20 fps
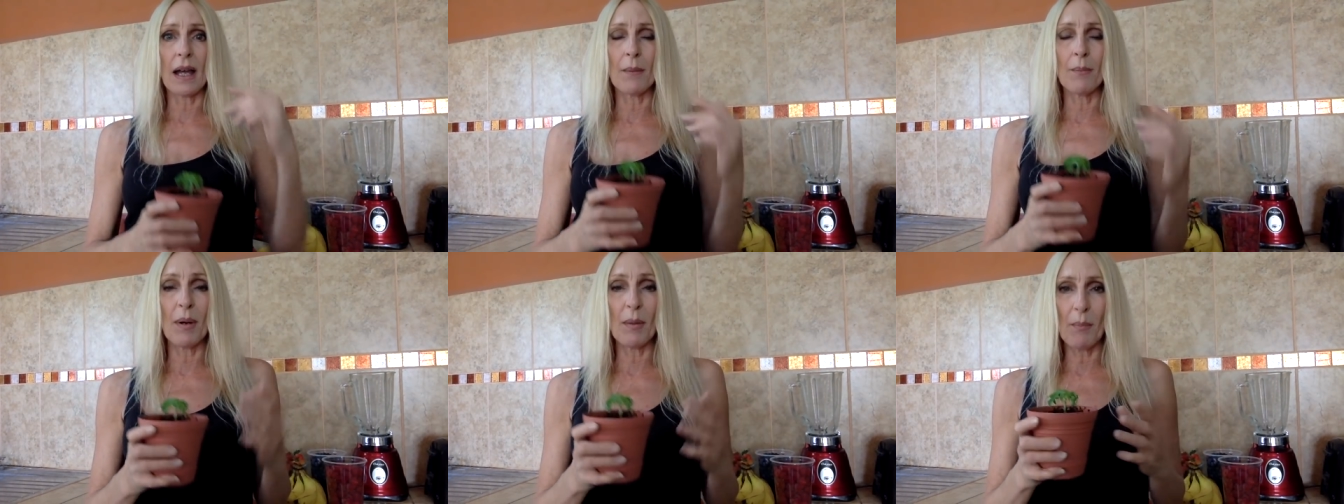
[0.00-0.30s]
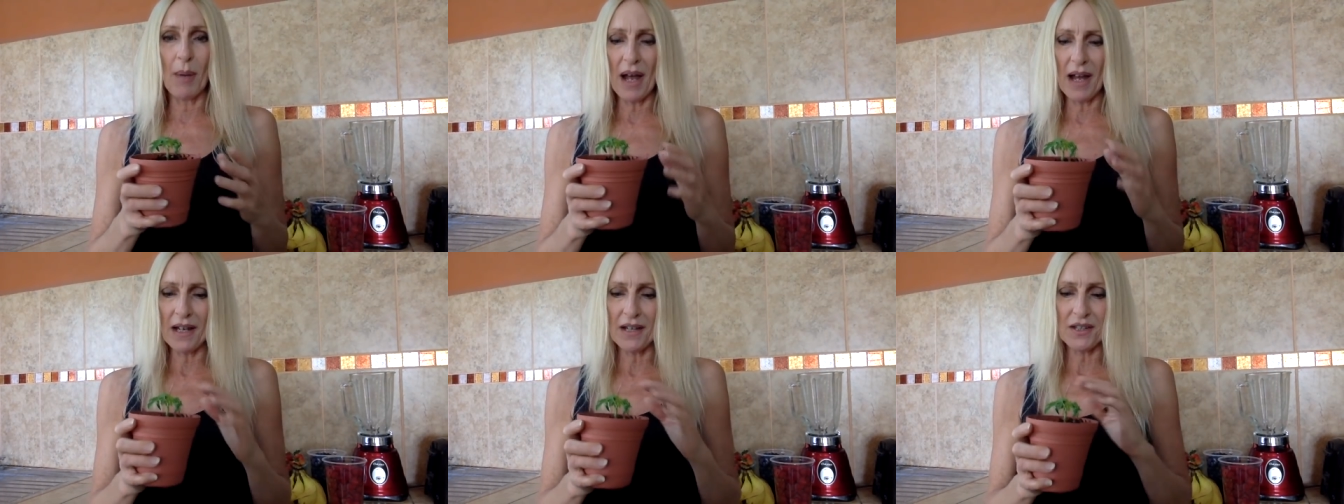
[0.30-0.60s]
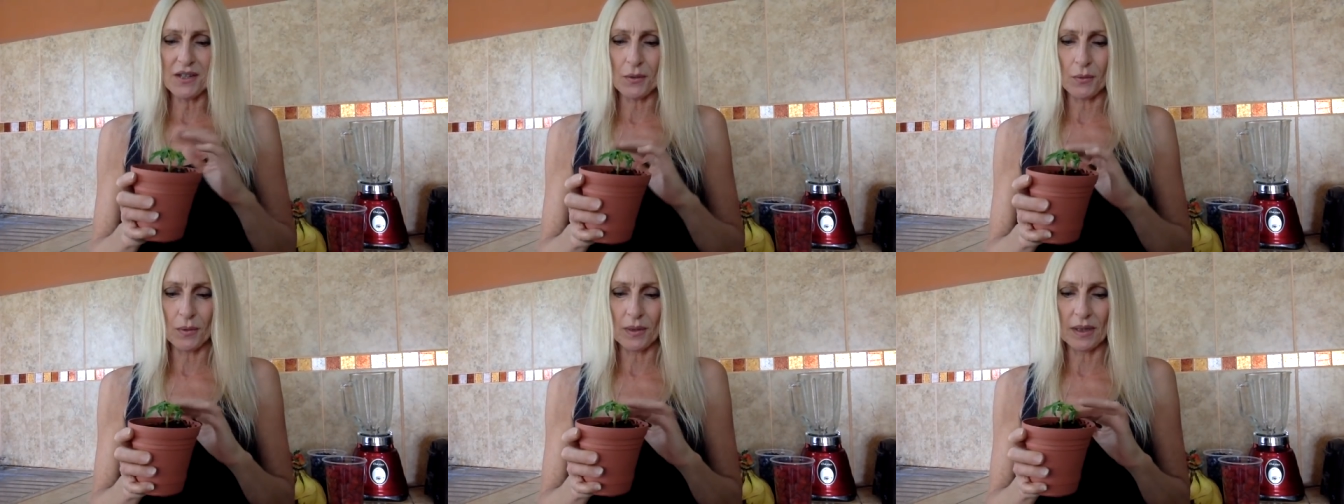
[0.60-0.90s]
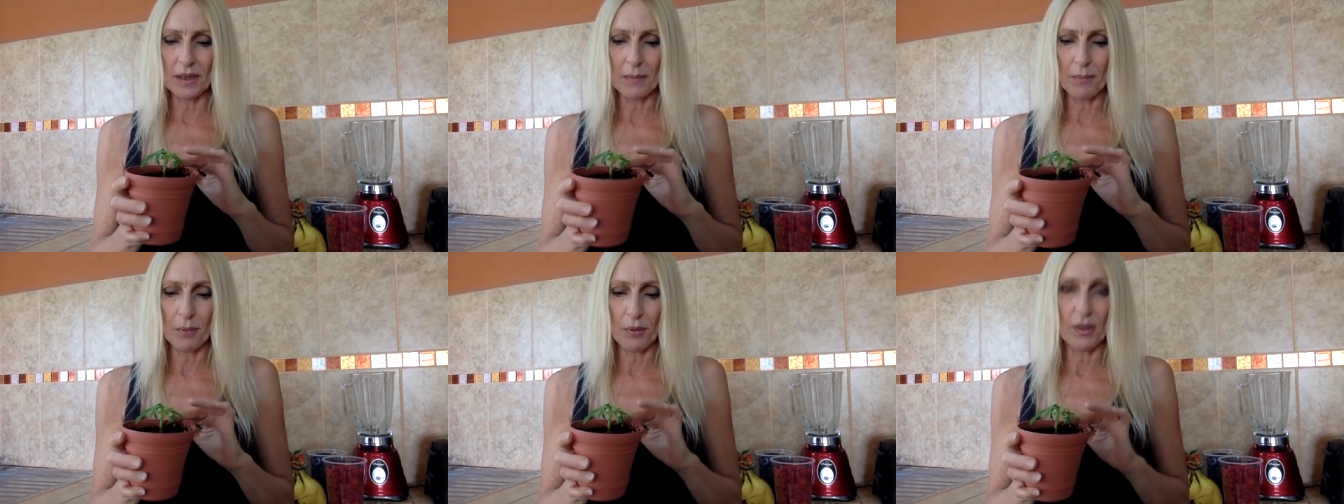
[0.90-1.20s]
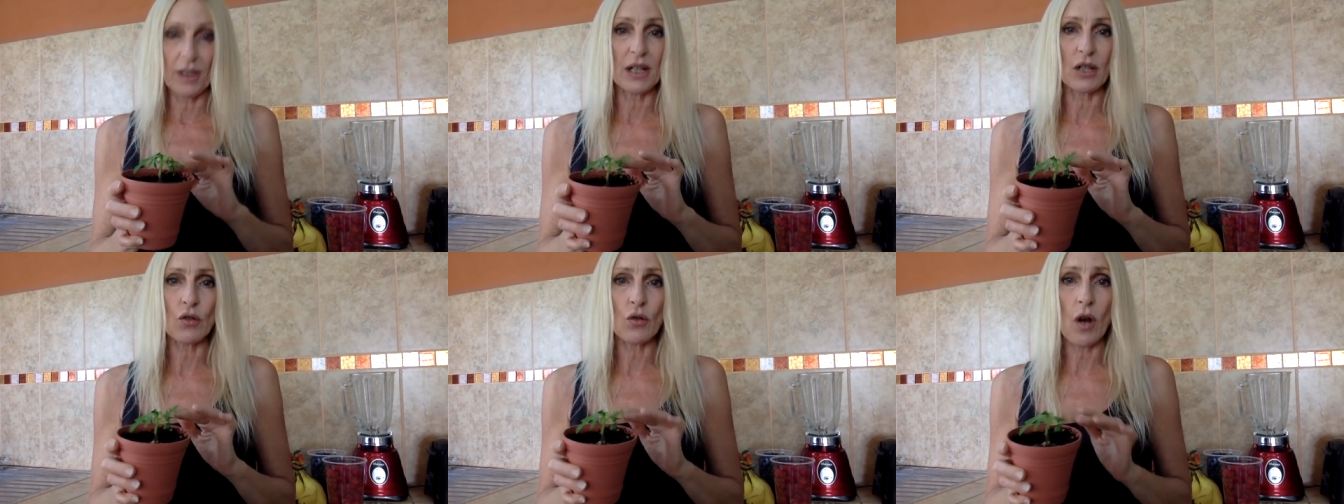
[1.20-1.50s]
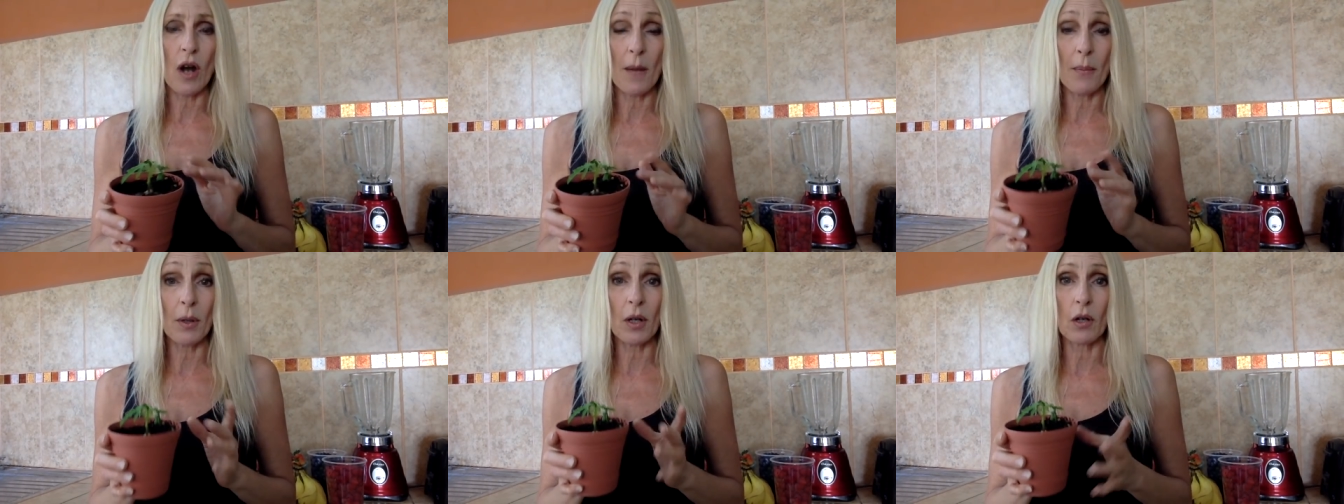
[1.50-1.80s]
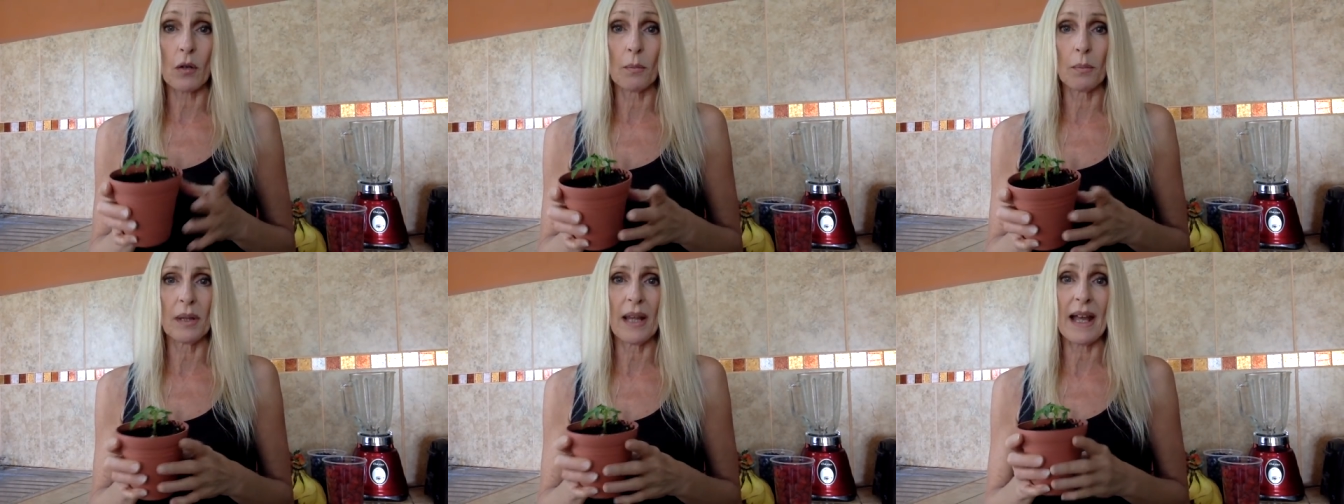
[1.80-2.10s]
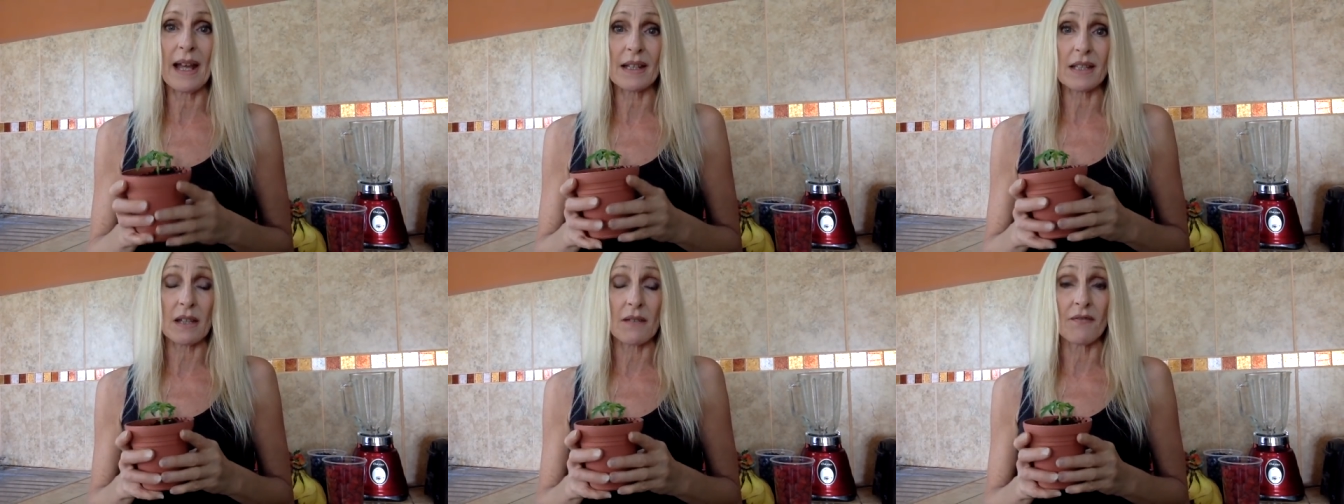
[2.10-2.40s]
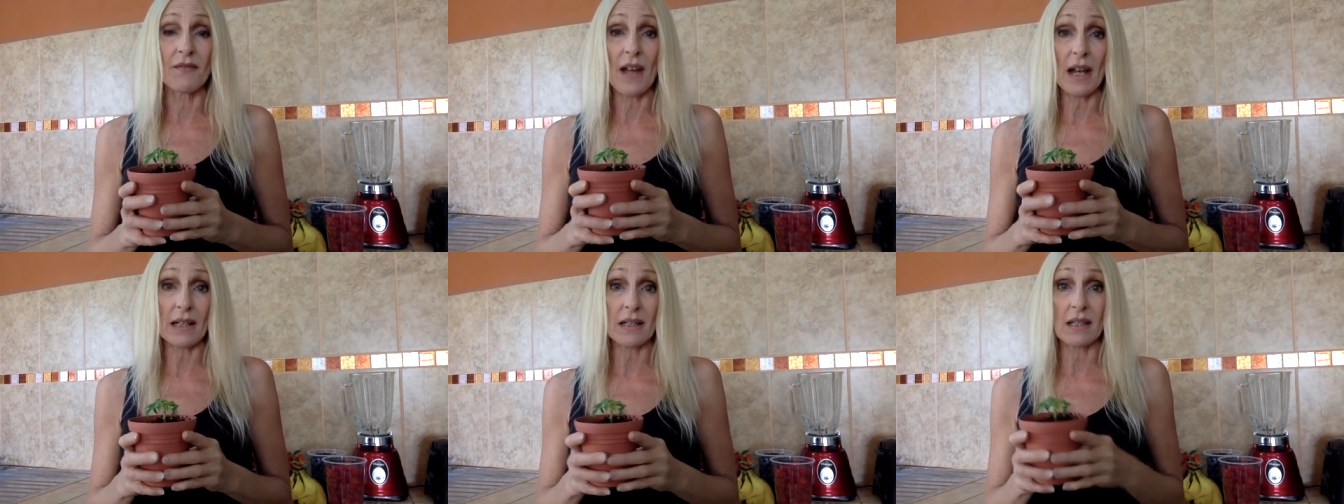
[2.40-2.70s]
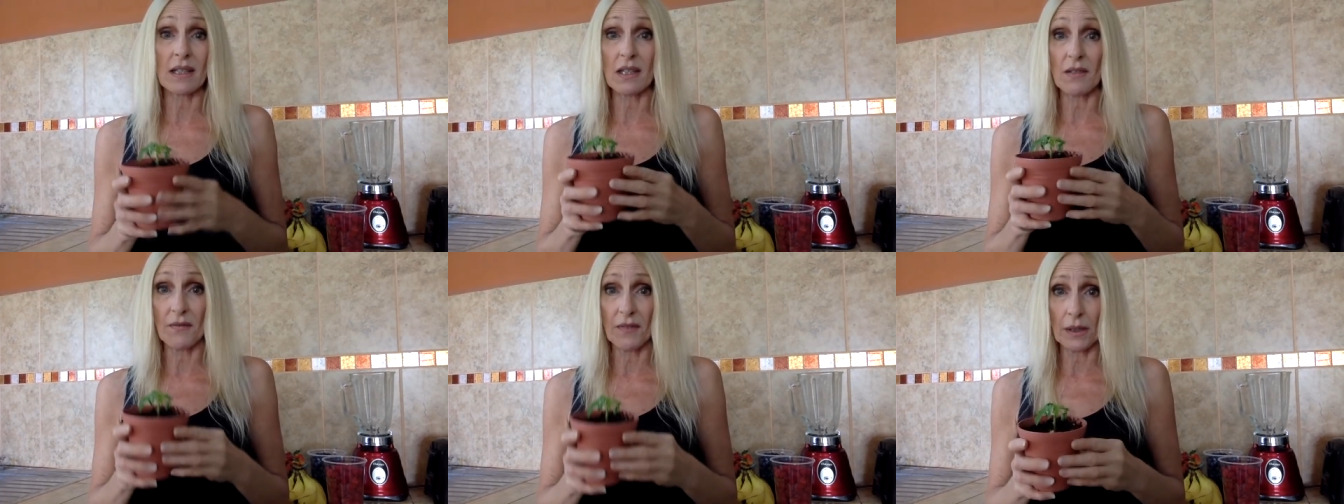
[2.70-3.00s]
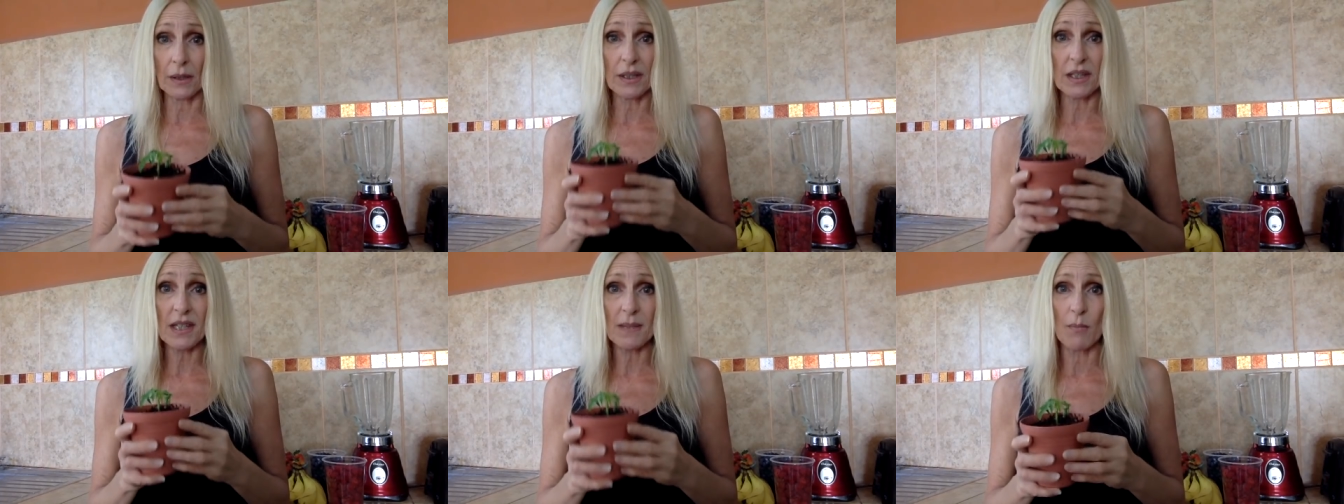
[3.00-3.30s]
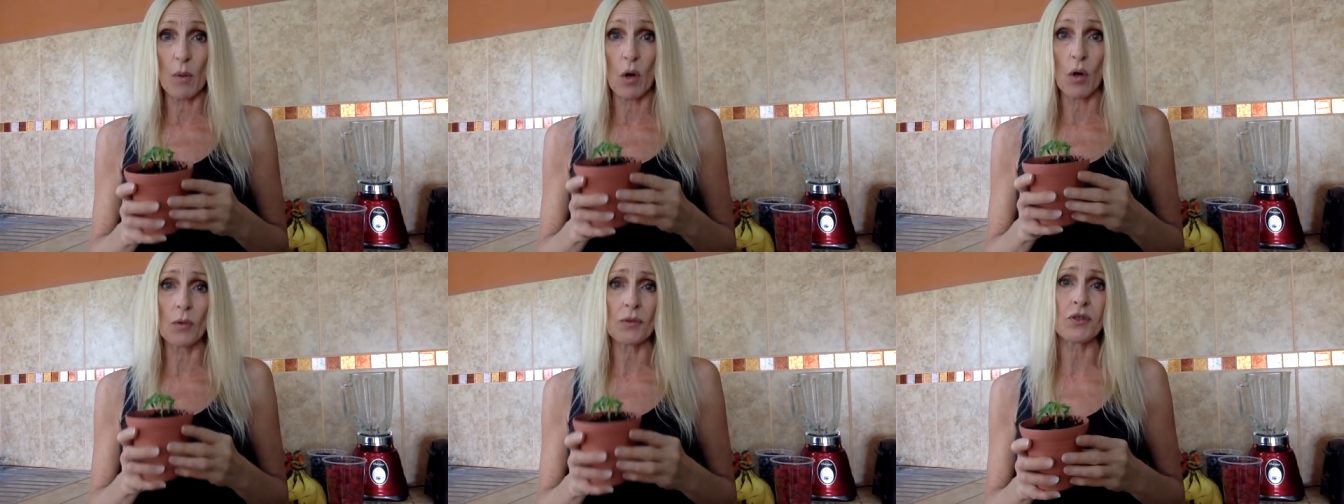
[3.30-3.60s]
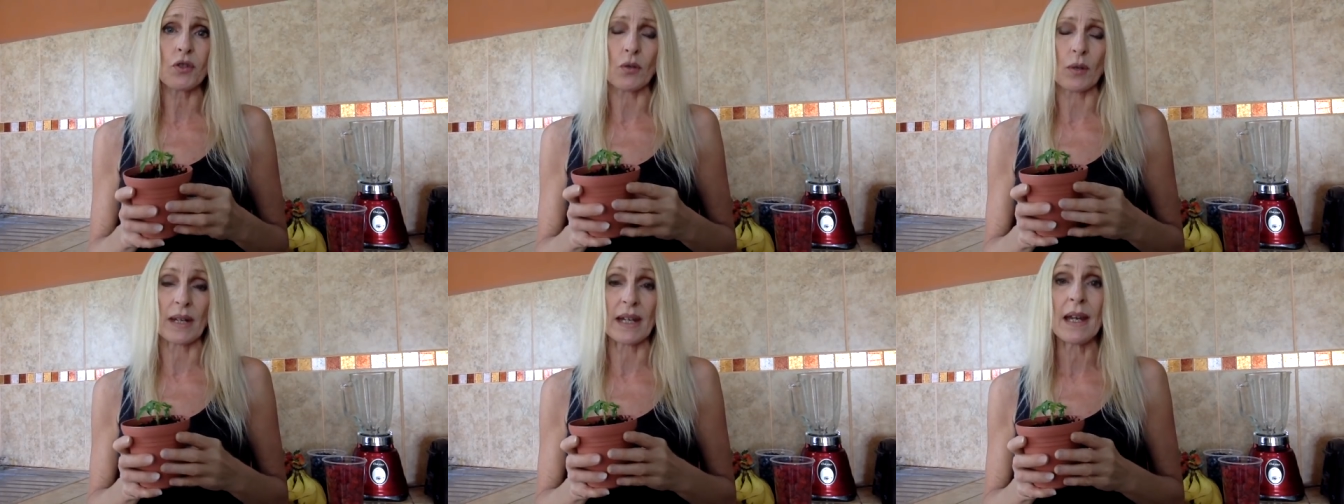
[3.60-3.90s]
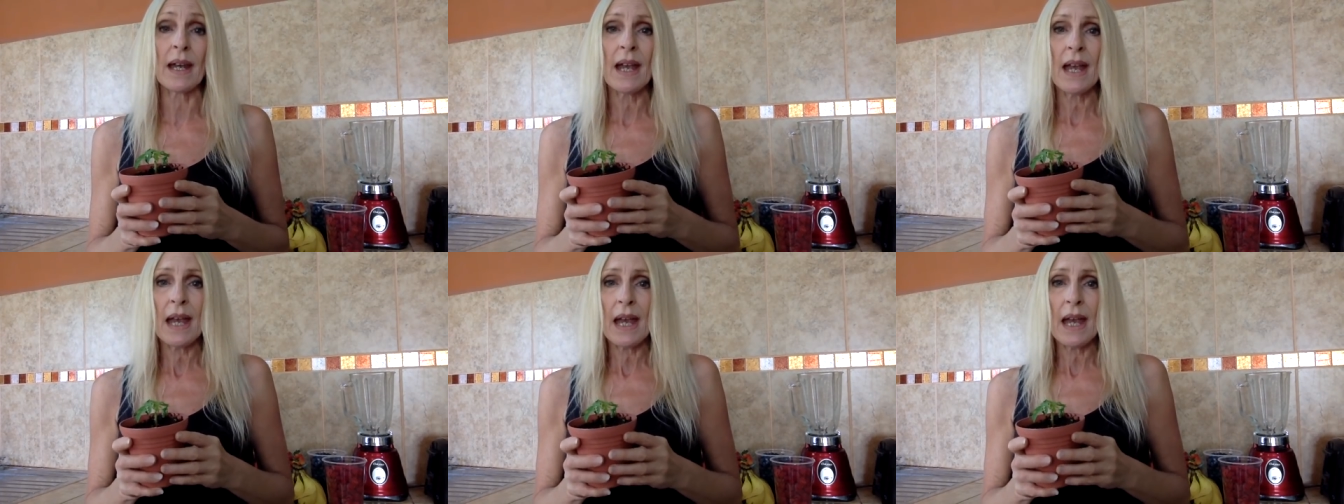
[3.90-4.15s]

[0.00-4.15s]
And papayas are really pretty tropical plant. In fact, it's a very small tree,